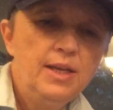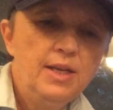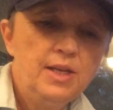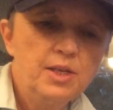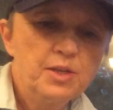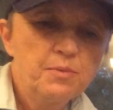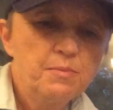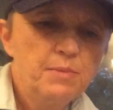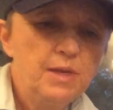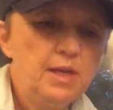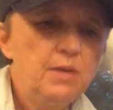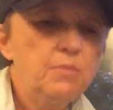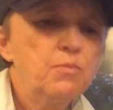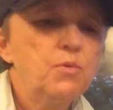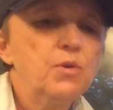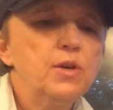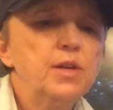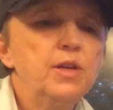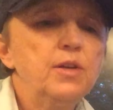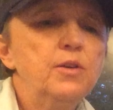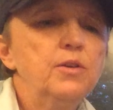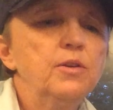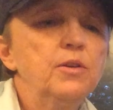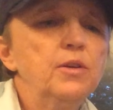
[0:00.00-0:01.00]
It's made
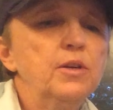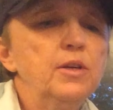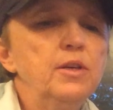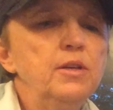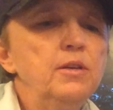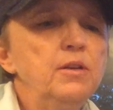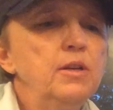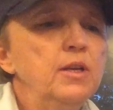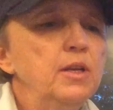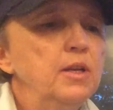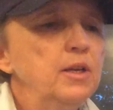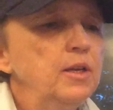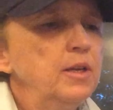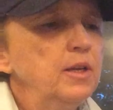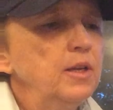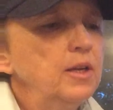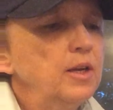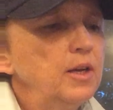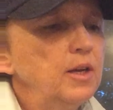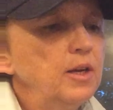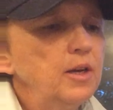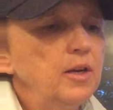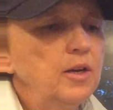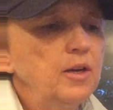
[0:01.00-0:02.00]
pretty good.
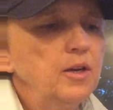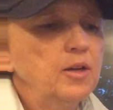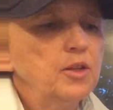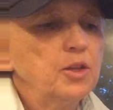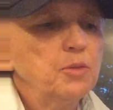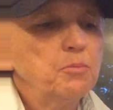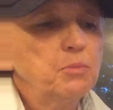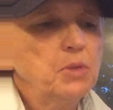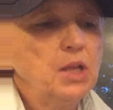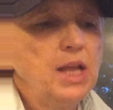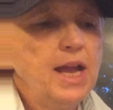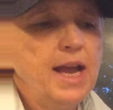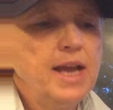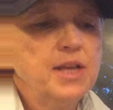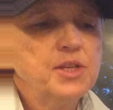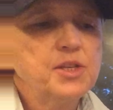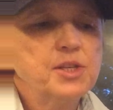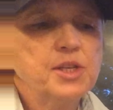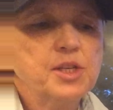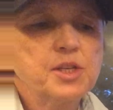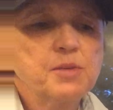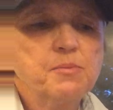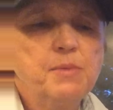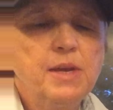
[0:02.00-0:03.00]
The
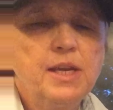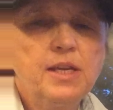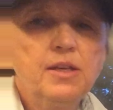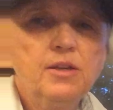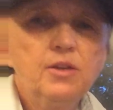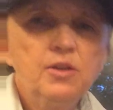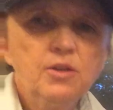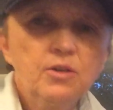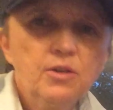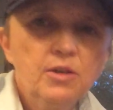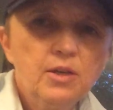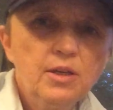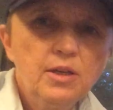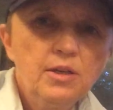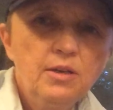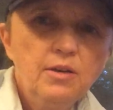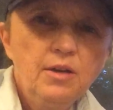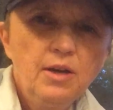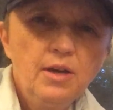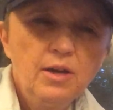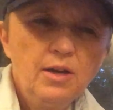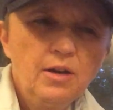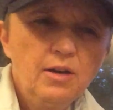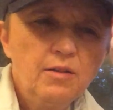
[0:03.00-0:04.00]
plastic's made
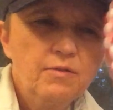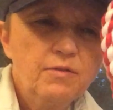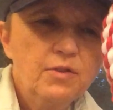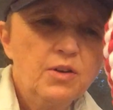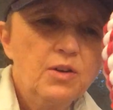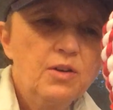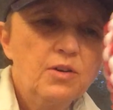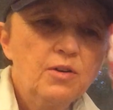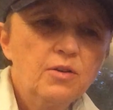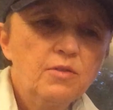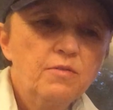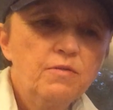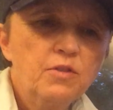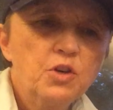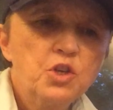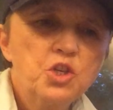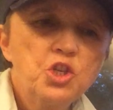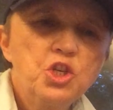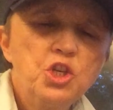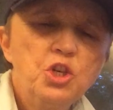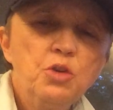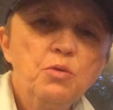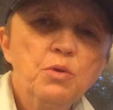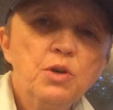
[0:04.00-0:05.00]
good for
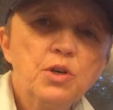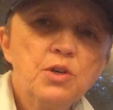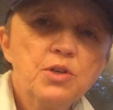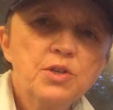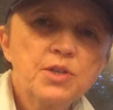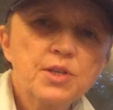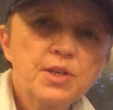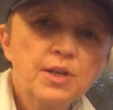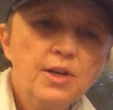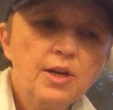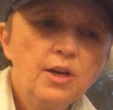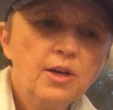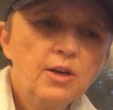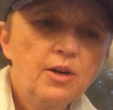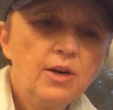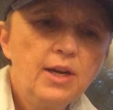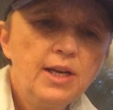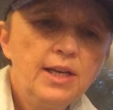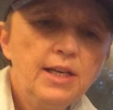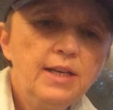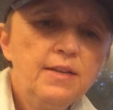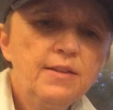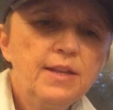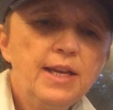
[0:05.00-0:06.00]
chewers or
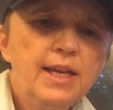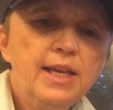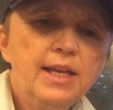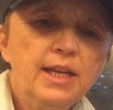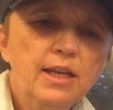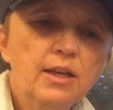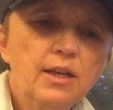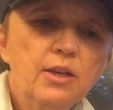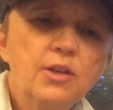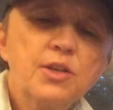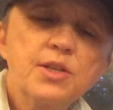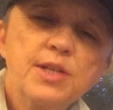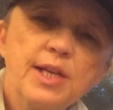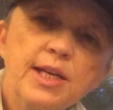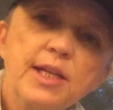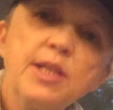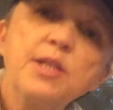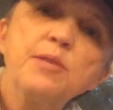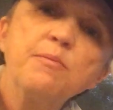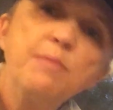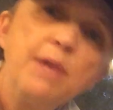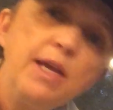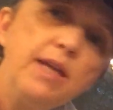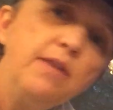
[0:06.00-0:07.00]
anything. It looks like
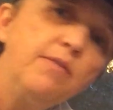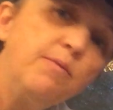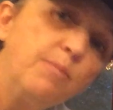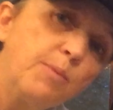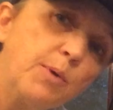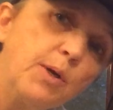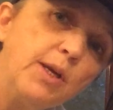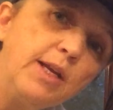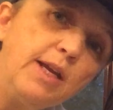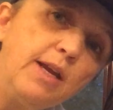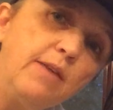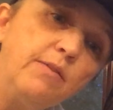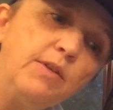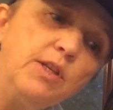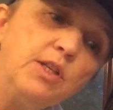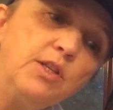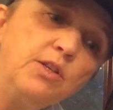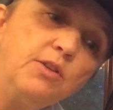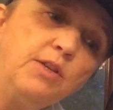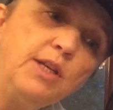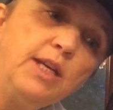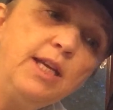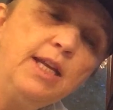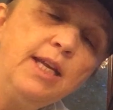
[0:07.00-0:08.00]
it's made pretty heavy
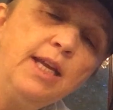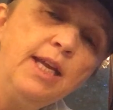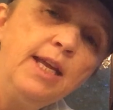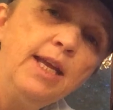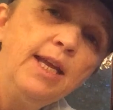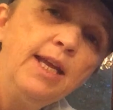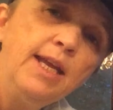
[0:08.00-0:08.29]
duty.